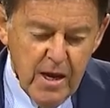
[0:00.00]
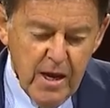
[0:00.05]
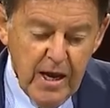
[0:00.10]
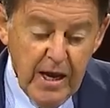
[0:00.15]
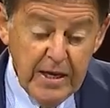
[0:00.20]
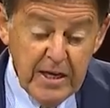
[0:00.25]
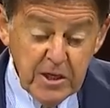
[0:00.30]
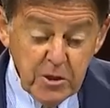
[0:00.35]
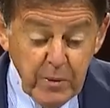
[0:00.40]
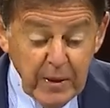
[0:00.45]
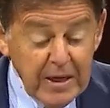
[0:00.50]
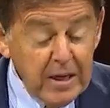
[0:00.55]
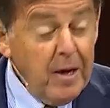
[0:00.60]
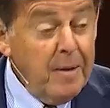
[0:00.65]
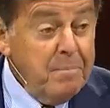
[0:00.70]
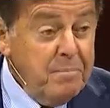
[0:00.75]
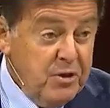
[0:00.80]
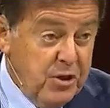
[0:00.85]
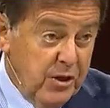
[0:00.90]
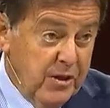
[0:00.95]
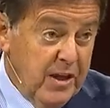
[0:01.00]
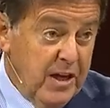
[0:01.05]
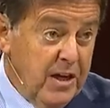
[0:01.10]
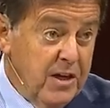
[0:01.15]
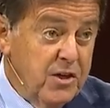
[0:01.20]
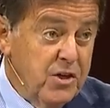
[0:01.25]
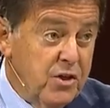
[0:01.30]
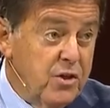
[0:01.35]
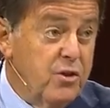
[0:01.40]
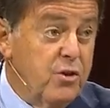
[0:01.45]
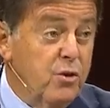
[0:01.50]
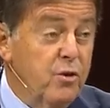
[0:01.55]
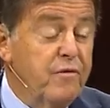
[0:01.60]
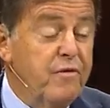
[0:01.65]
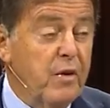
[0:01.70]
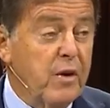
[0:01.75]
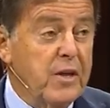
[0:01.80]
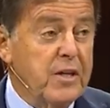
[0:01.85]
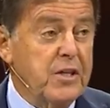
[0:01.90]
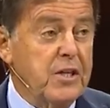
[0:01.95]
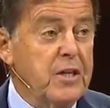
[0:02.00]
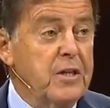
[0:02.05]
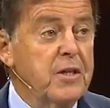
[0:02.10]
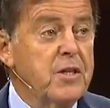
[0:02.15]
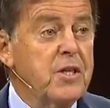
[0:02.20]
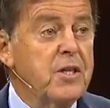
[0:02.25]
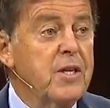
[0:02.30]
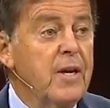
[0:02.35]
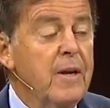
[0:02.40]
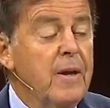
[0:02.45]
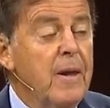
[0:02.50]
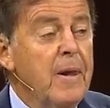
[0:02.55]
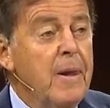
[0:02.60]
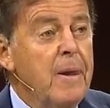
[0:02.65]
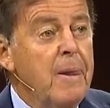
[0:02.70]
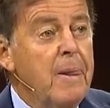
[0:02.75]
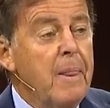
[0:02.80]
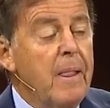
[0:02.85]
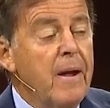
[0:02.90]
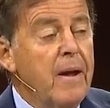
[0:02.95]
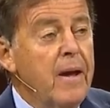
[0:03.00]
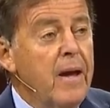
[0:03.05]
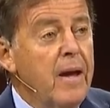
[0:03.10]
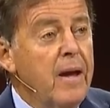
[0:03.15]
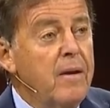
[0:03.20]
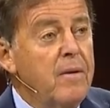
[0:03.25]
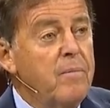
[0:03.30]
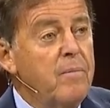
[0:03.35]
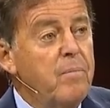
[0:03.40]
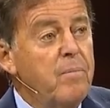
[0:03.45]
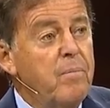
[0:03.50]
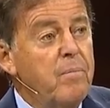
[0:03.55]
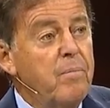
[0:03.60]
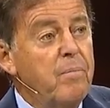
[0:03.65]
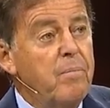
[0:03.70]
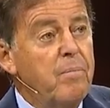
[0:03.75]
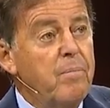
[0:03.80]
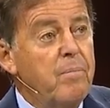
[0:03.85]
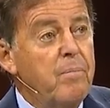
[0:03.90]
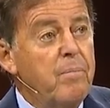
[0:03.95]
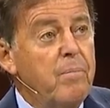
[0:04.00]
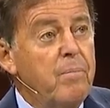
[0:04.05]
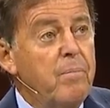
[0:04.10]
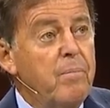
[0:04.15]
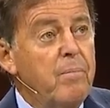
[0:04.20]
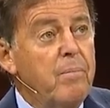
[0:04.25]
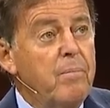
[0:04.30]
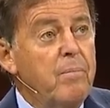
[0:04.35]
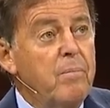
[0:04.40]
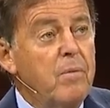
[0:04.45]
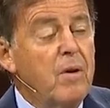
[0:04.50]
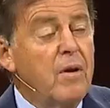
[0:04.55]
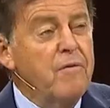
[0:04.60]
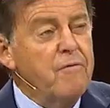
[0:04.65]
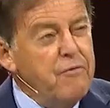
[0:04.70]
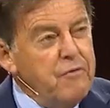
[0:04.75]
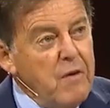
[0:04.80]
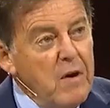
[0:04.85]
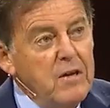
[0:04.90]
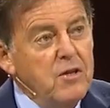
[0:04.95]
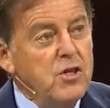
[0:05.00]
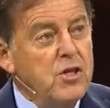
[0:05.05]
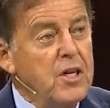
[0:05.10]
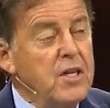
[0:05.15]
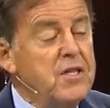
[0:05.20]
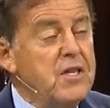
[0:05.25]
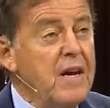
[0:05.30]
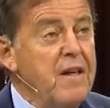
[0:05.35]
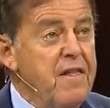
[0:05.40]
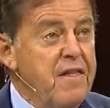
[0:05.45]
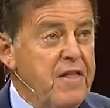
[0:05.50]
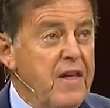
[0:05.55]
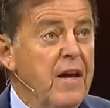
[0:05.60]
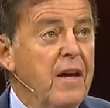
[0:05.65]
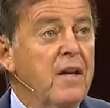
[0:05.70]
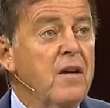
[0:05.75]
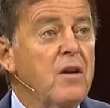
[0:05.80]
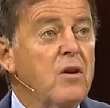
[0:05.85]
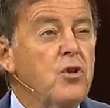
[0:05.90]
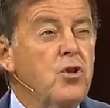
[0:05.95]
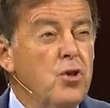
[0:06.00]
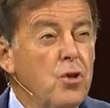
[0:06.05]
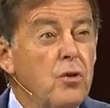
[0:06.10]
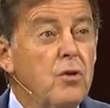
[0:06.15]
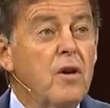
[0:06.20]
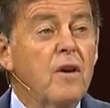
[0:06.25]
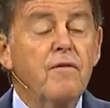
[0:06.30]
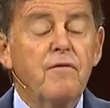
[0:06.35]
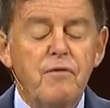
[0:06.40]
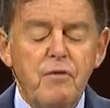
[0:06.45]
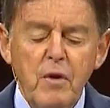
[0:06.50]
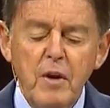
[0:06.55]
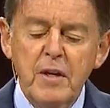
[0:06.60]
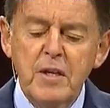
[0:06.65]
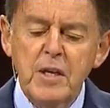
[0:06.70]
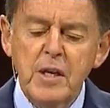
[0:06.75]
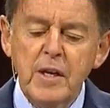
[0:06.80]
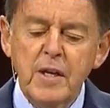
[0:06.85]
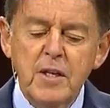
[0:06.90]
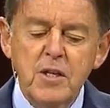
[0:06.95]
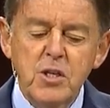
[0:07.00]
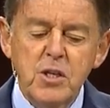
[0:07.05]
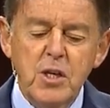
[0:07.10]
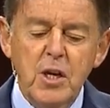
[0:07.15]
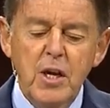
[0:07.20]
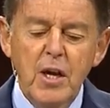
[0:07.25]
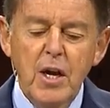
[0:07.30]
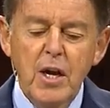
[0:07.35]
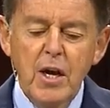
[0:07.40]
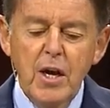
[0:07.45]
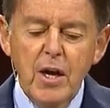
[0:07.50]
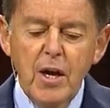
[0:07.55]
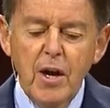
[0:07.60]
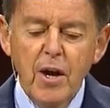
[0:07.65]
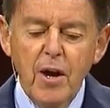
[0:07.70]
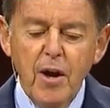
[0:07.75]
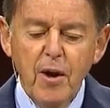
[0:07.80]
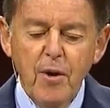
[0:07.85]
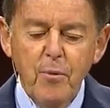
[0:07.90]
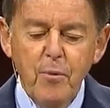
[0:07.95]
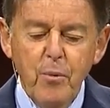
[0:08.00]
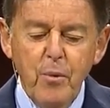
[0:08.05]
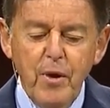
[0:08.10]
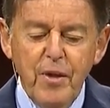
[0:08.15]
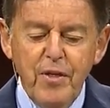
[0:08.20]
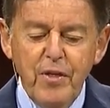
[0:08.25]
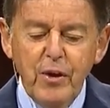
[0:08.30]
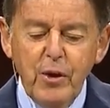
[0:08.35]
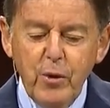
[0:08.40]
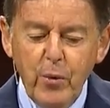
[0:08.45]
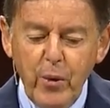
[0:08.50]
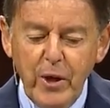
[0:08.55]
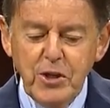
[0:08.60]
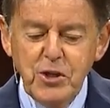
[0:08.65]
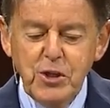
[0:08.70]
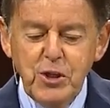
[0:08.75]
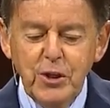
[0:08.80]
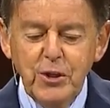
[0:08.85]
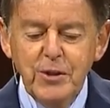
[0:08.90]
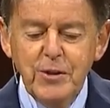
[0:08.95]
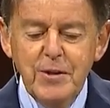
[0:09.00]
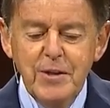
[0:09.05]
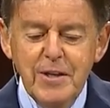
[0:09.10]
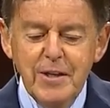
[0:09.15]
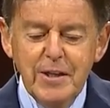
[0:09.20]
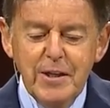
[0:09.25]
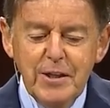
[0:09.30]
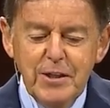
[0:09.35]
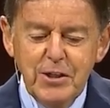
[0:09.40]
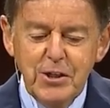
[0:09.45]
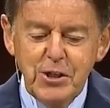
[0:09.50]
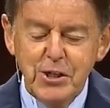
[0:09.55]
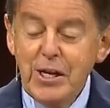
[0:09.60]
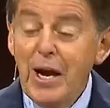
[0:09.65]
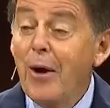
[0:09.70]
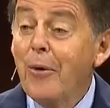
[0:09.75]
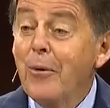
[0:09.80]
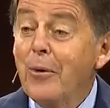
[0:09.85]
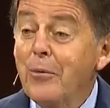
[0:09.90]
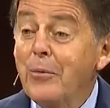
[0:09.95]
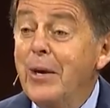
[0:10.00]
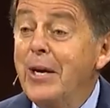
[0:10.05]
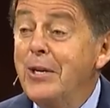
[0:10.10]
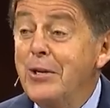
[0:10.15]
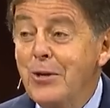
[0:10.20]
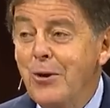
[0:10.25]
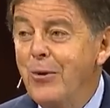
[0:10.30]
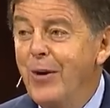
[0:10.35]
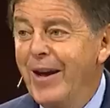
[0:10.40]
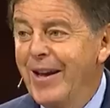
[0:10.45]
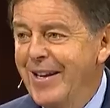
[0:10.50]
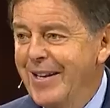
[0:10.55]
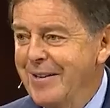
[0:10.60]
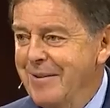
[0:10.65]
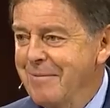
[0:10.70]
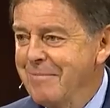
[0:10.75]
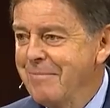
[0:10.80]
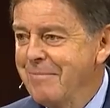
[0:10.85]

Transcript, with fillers: And as we come to these two verses, it confronts us, I think, should confront us uh, with the question just how are we doing?